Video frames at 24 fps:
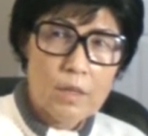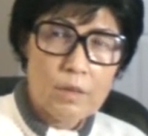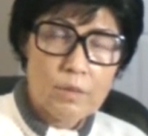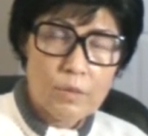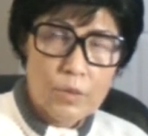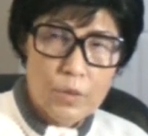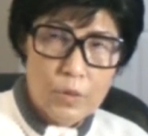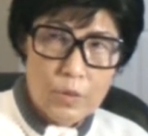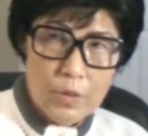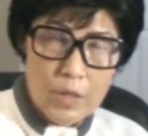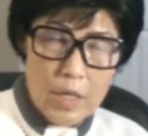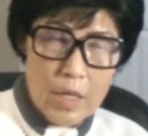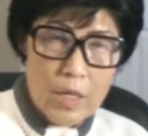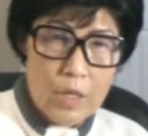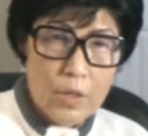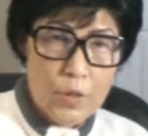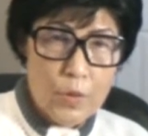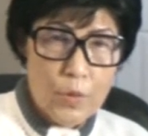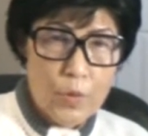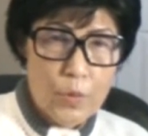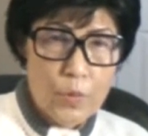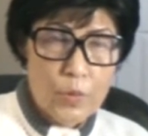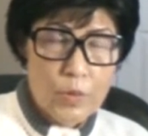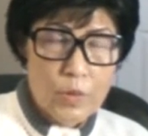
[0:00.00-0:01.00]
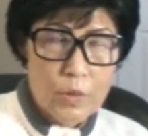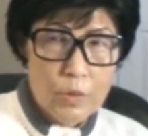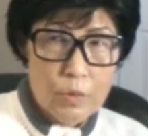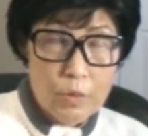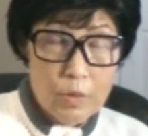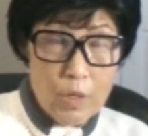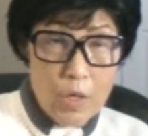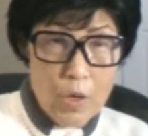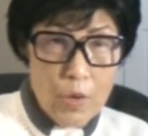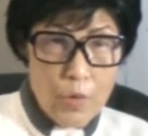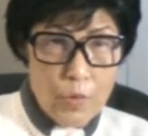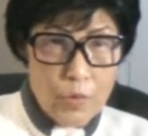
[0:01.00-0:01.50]
to diagnose, to
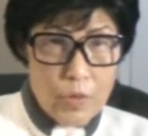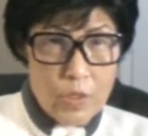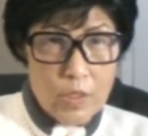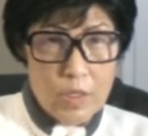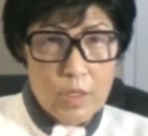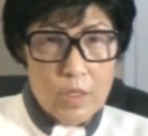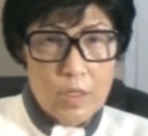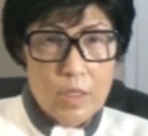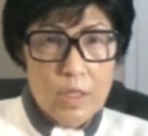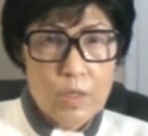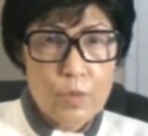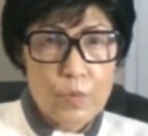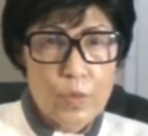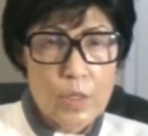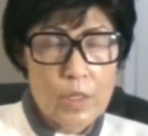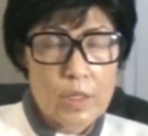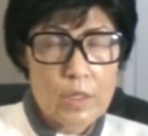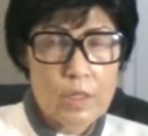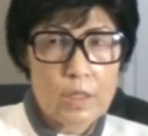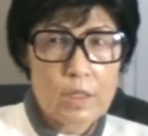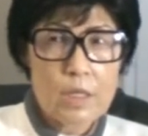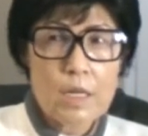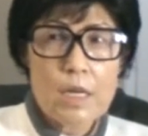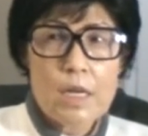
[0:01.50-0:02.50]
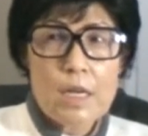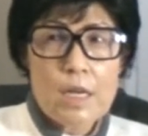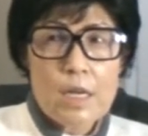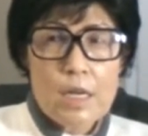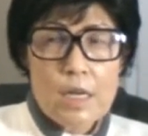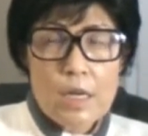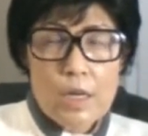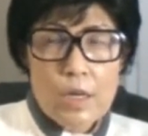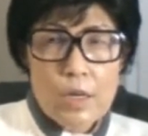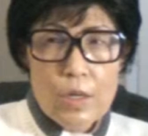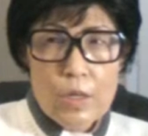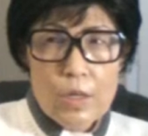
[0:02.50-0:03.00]
culture, see whether
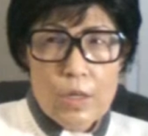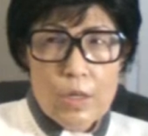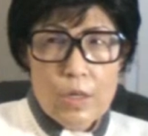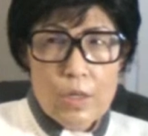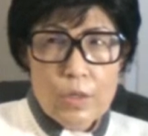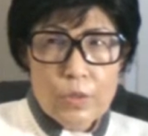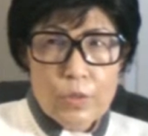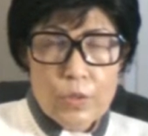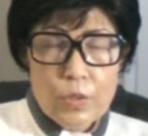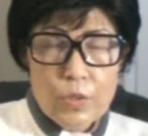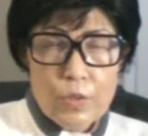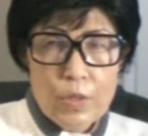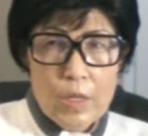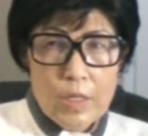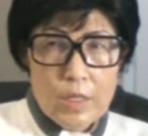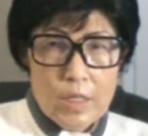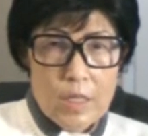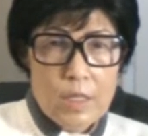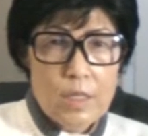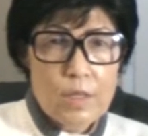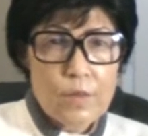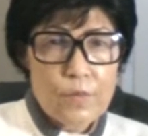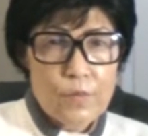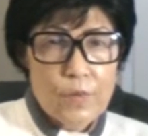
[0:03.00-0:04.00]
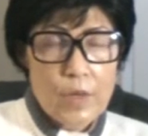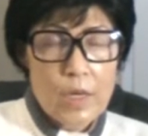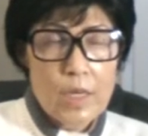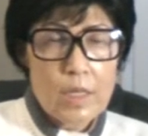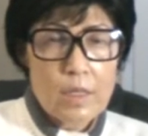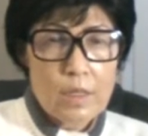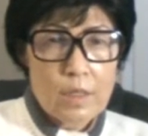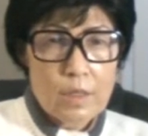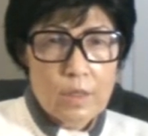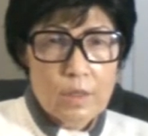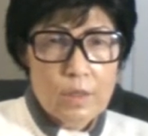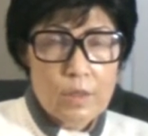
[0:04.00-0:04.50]
to identify
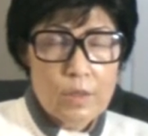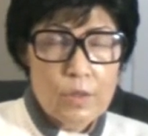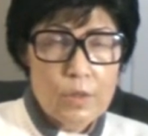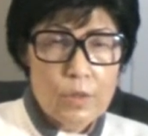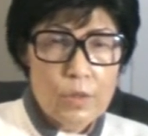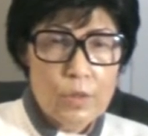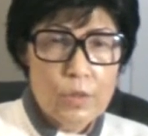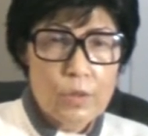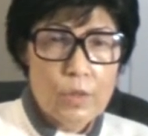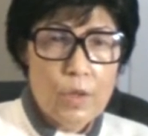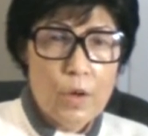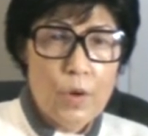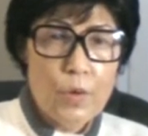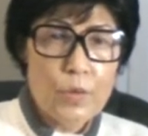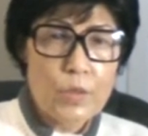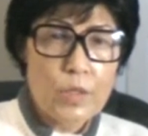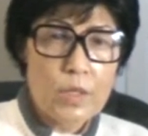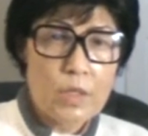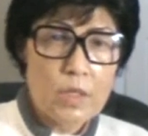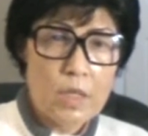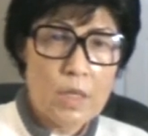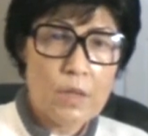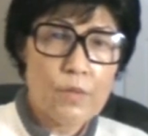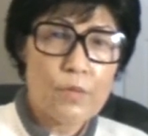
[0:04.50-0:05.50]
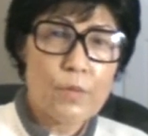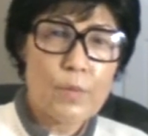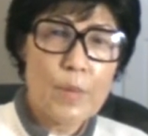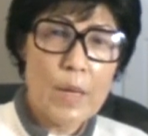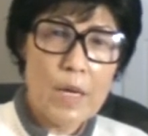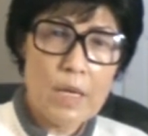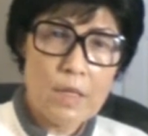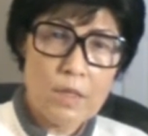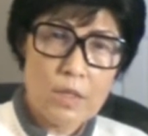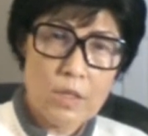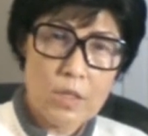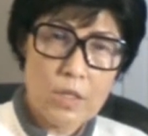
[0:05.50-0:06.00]
the causative
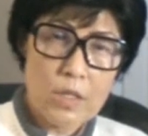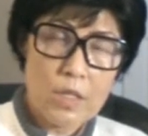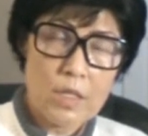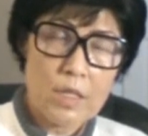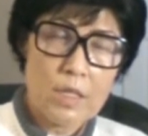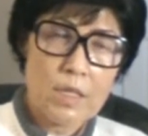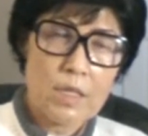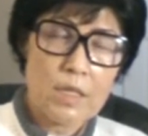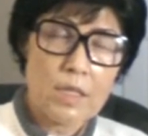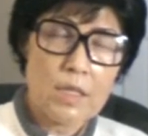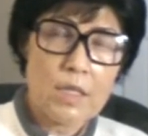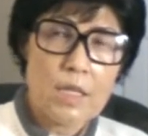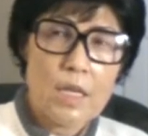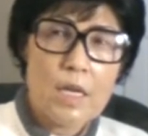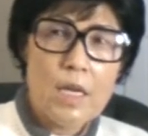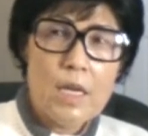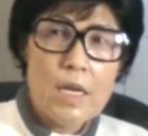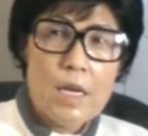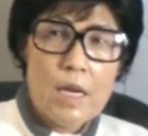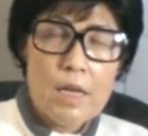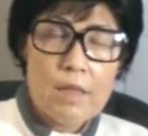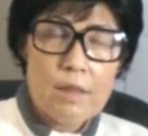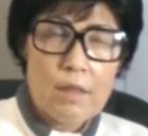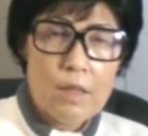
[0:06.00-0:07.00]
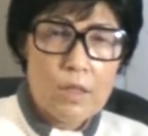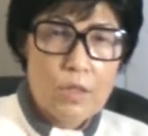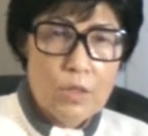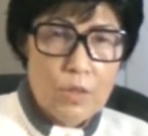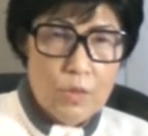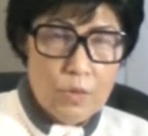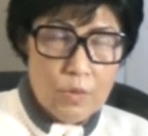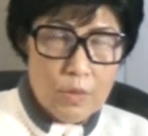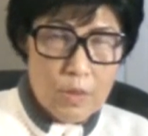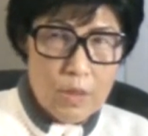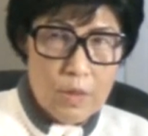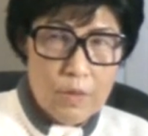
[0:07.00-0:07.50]
pathogens, and then
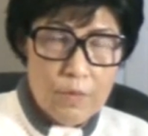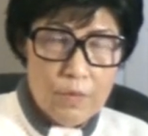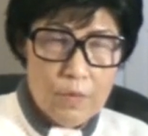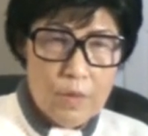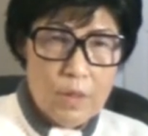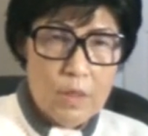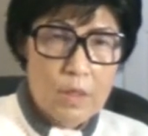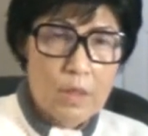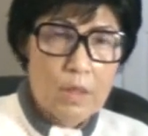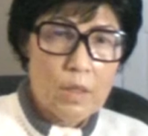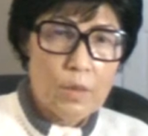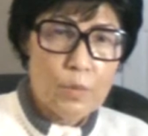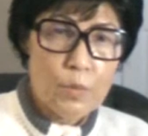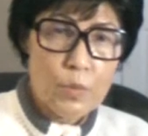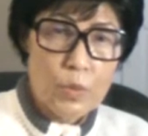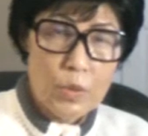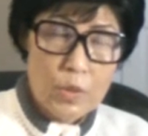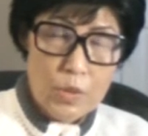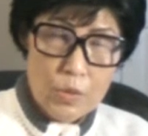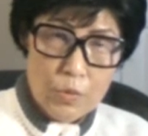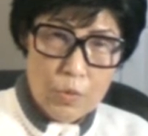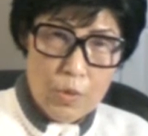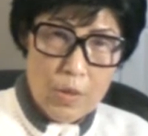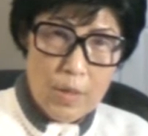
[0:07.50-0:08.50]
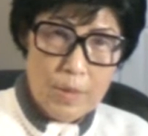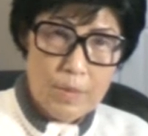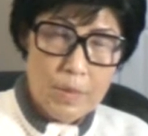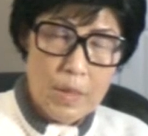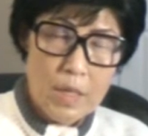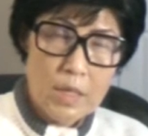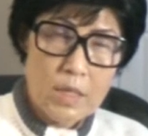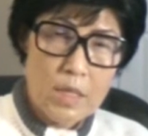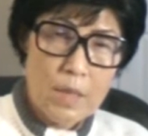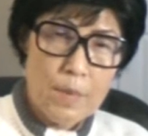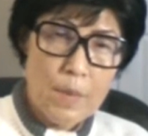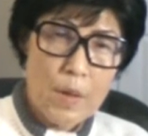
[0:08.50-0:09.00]
to give the prescribed
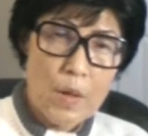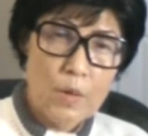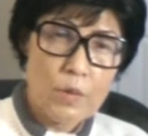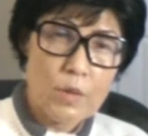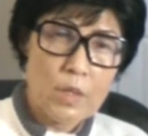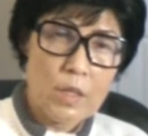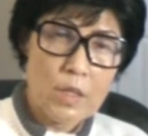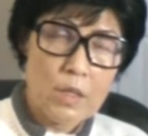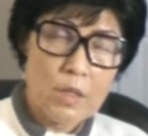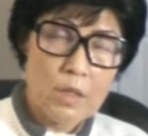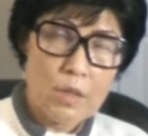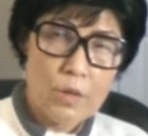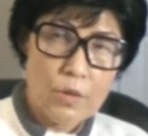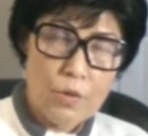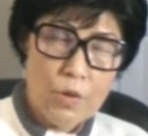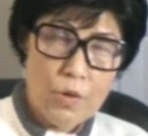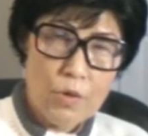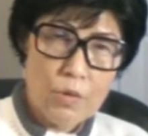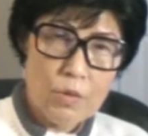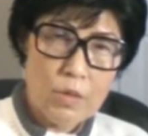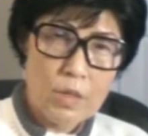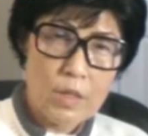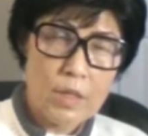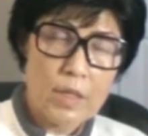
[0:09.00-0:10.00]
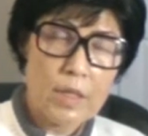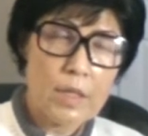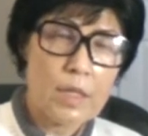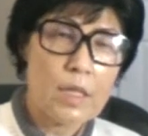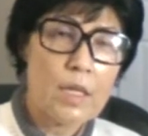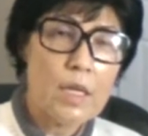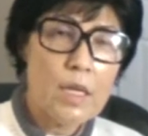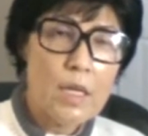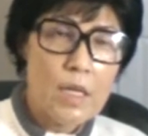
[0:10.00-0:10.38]
antibiotics accordingly.